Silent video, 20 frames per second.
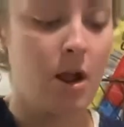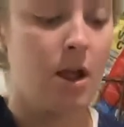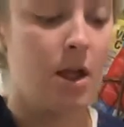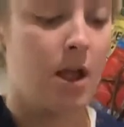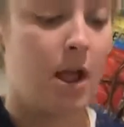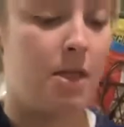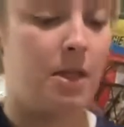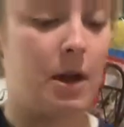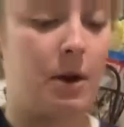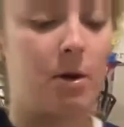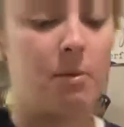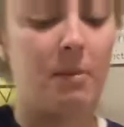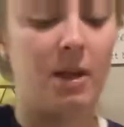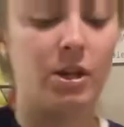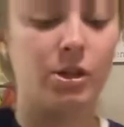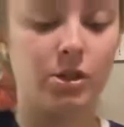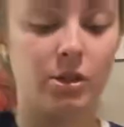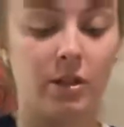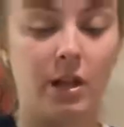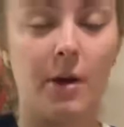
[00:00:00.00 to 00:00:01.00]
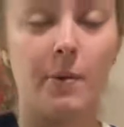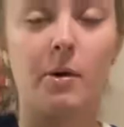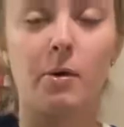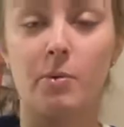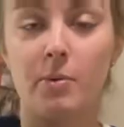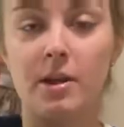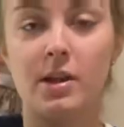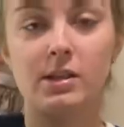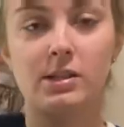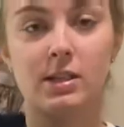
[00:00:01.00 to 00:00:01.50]
and then I would make sure that I would
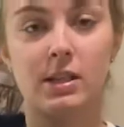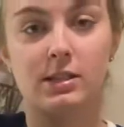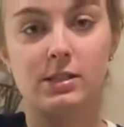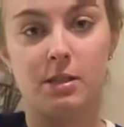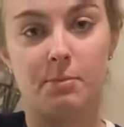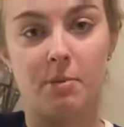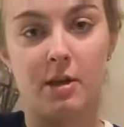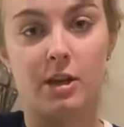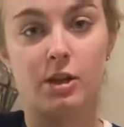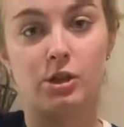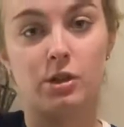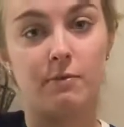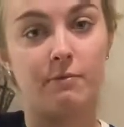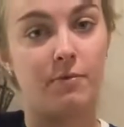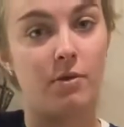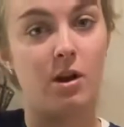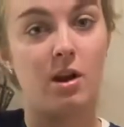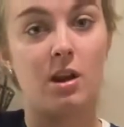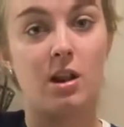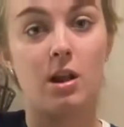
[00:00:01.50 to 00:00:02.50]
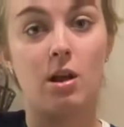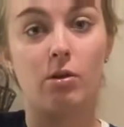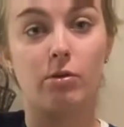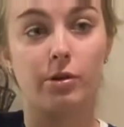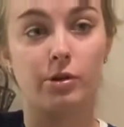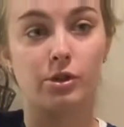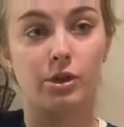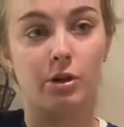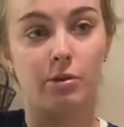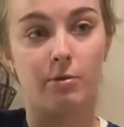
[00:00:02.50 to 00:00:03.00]
reassess the patient for any
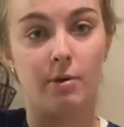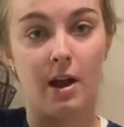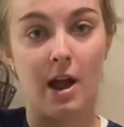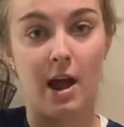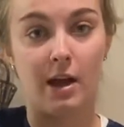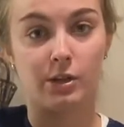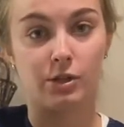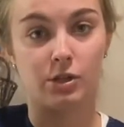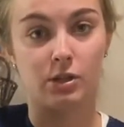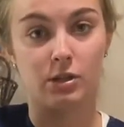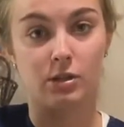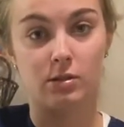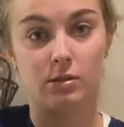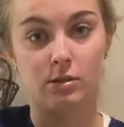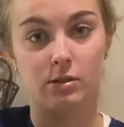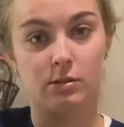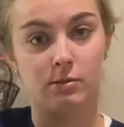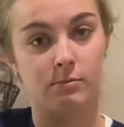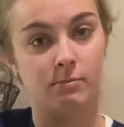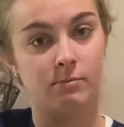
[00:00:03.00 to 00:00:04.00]
allergic reactions.